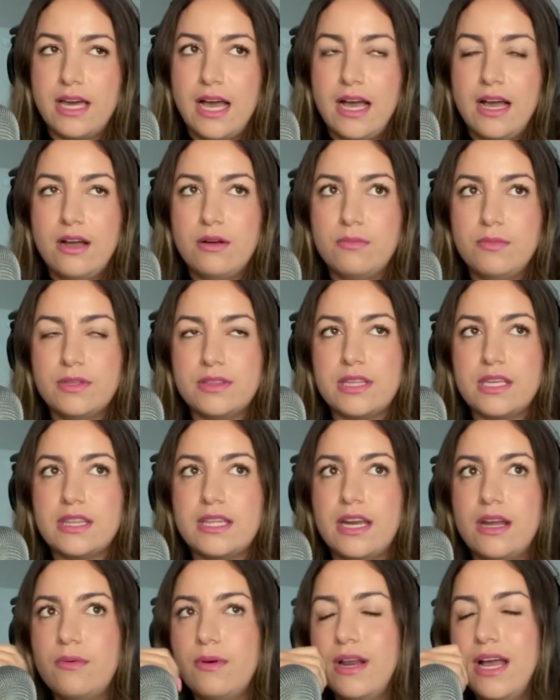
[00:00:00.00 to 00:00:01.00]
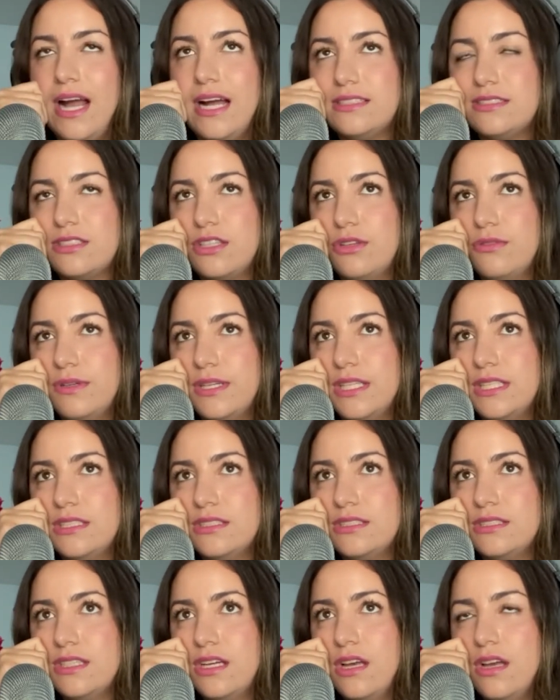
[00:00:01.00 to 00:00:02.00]
that. One thing that I want to ask you
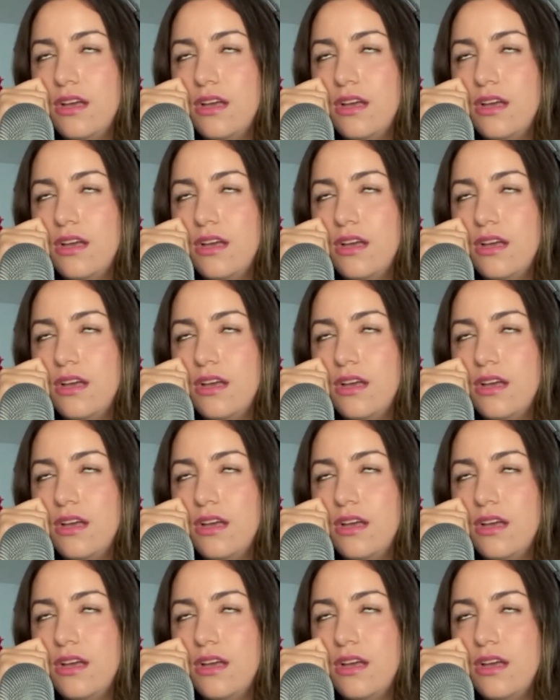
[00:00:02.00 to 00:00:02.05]
is,